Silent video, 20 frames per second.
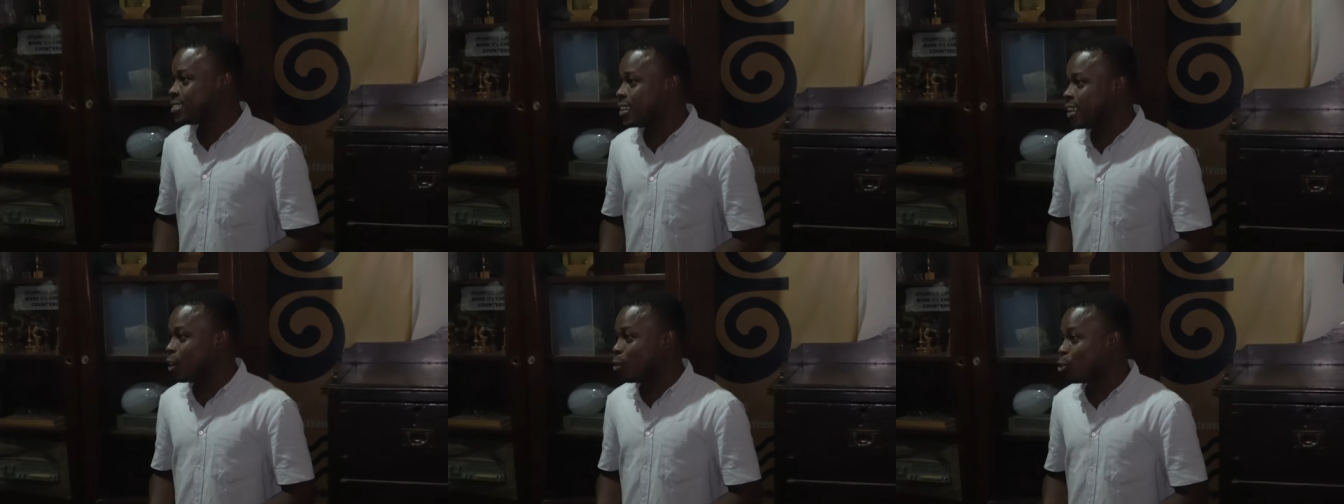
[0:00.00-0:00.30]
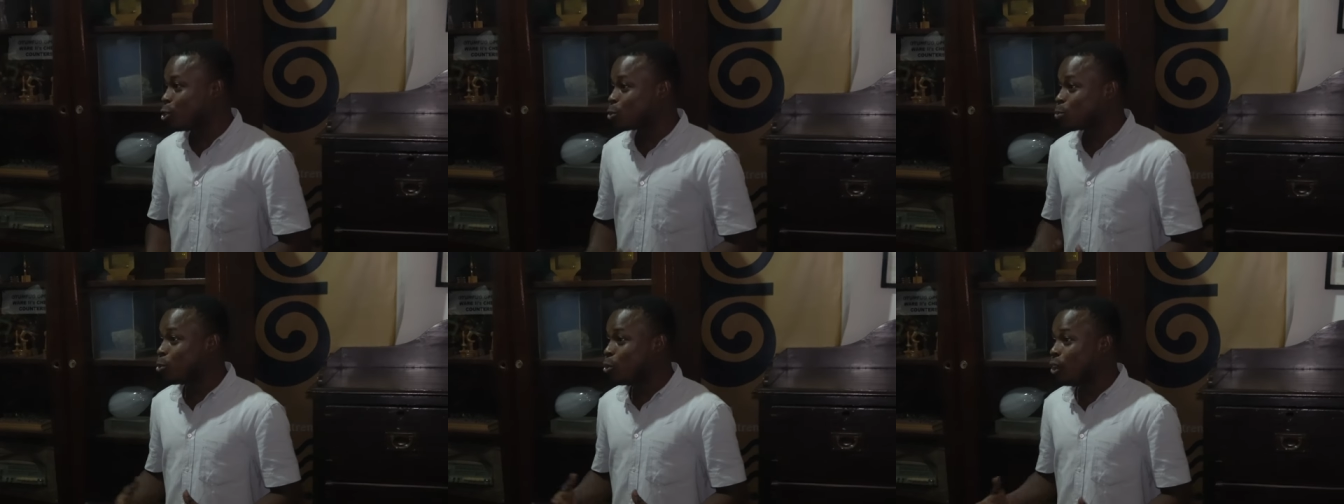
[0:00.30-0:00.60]
It
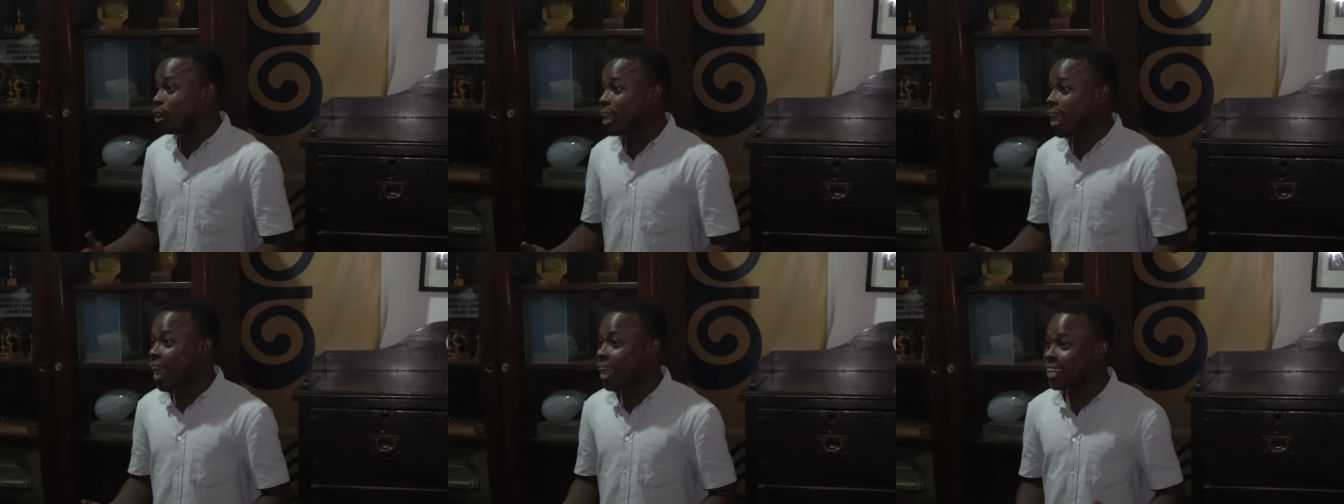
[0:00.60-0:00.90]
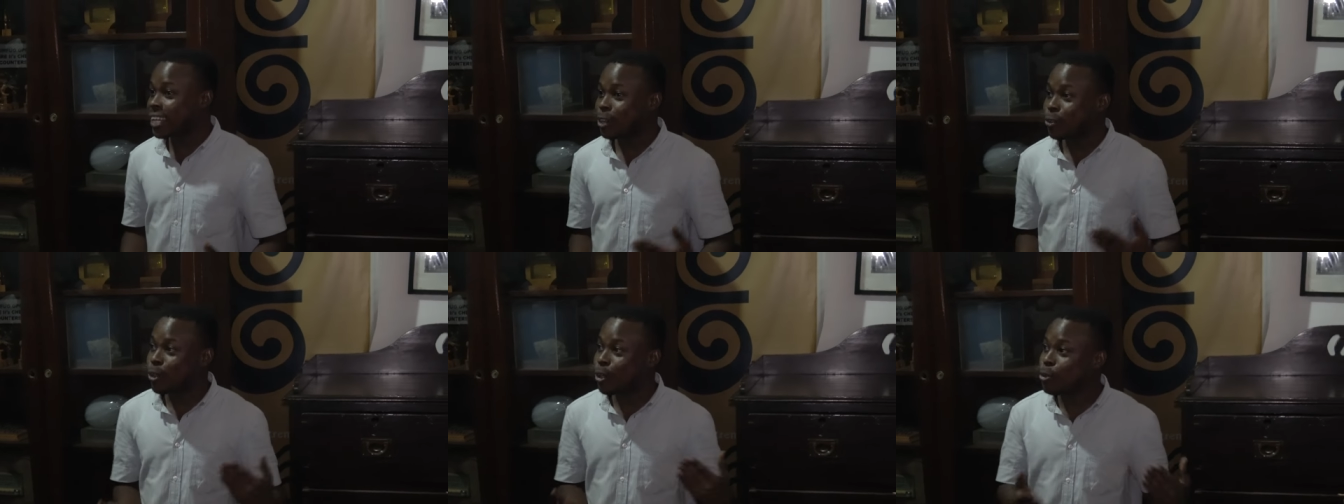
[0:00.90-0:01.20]
was more
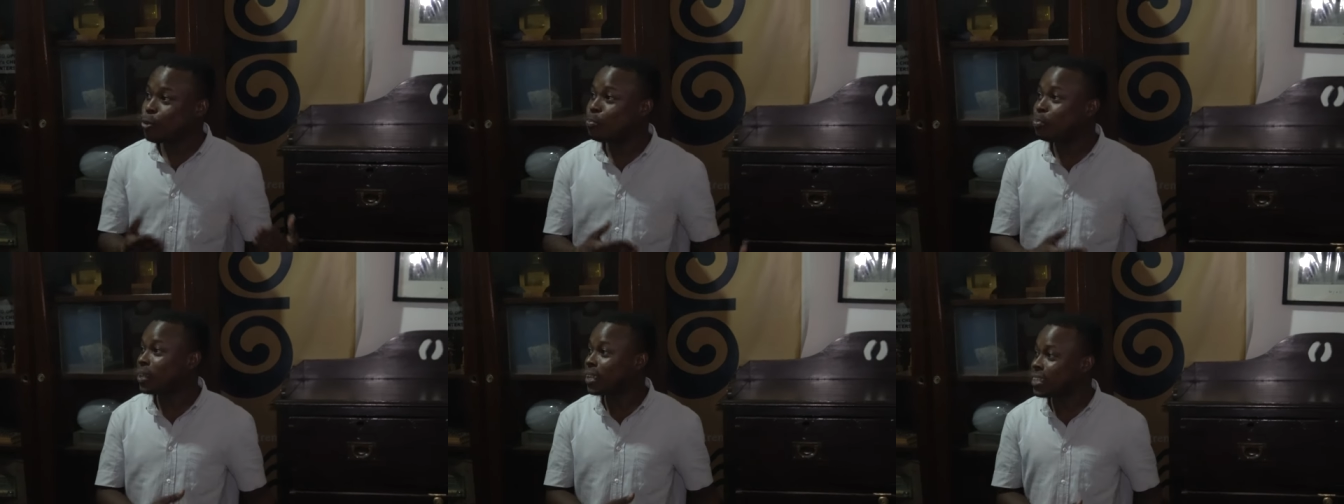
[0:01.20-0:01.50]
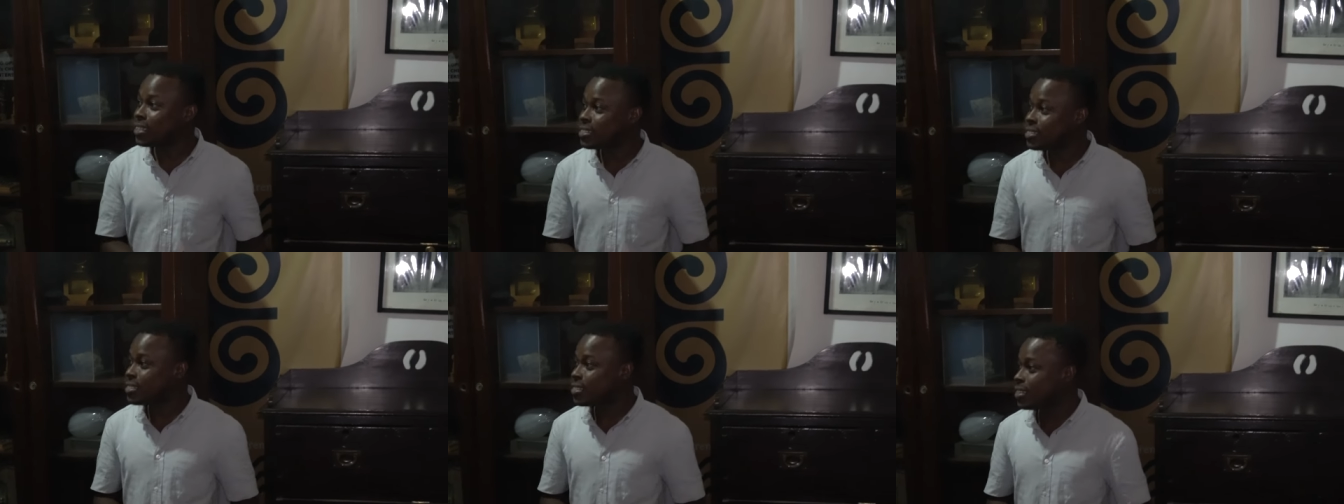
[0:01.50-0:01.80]
like they were
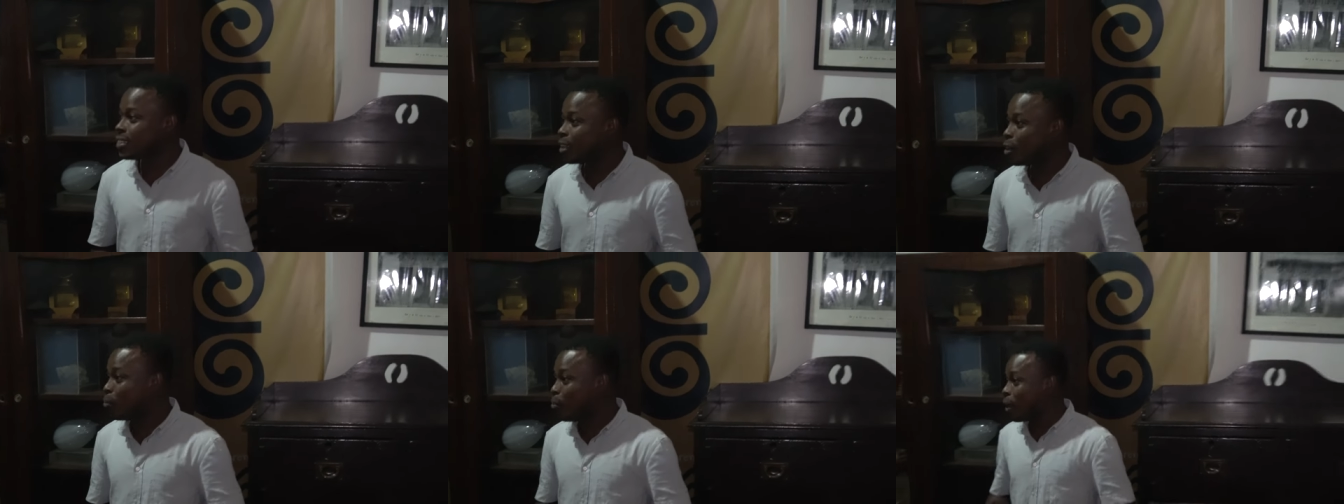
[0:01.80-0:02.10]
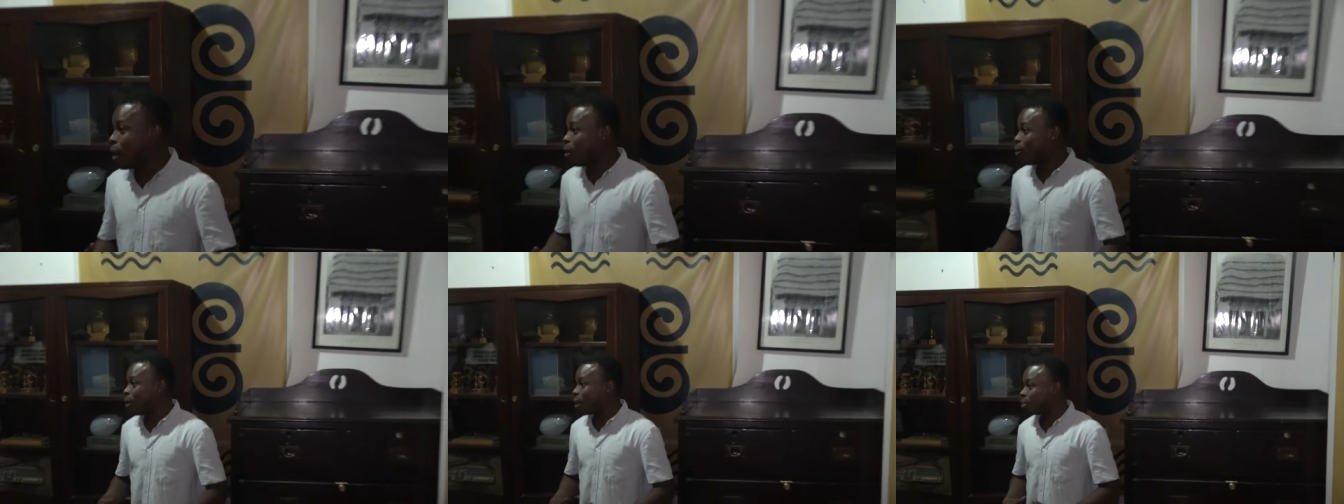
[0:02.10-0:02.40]
replacing the
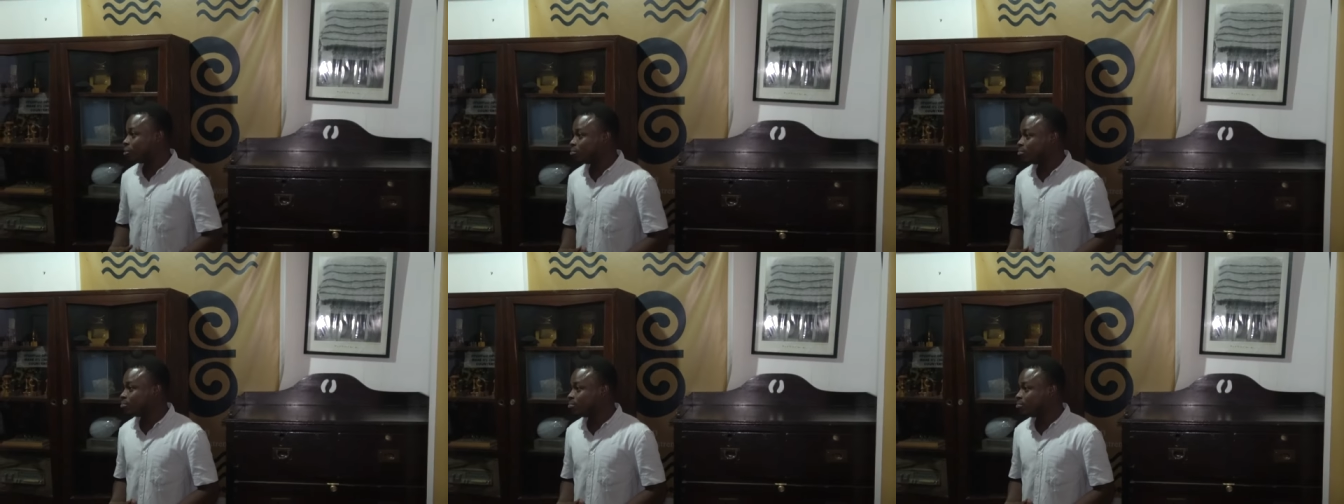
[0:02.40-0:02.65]
power.